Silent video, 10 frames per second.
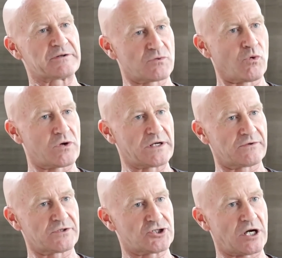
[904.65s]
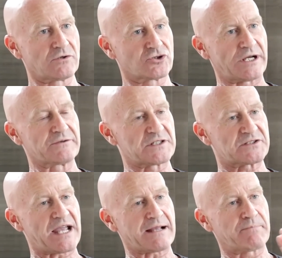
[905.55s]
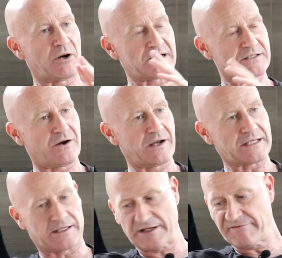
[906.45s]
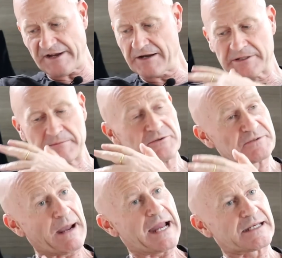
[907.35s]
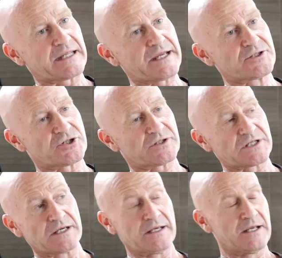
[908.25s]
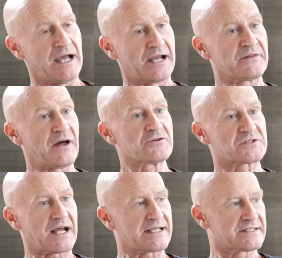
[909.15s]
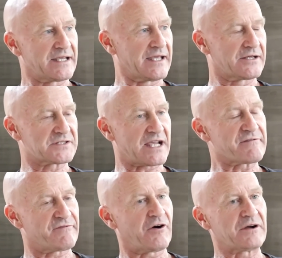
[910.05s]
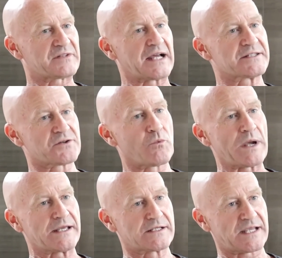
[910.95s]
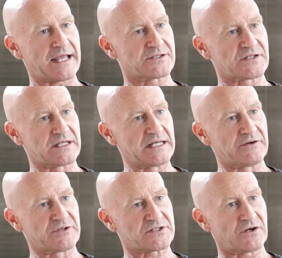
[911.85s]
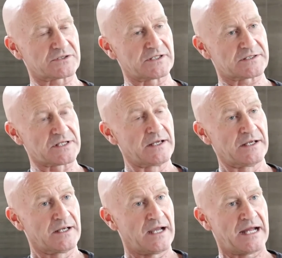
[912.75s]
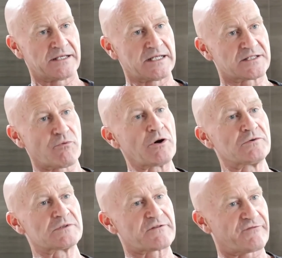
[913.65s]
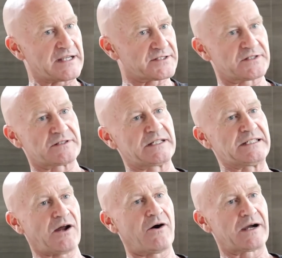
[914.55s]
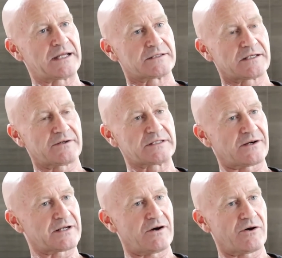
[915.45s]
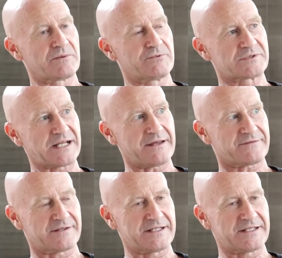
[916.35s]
He was walking on a jungle trail. He was attacked by a tiger. They found him. He was badly injured. And in those days, it, it, could take five days a week to get to the nearest doctors. And his wounds festered and he died. You know, he died a horrible death.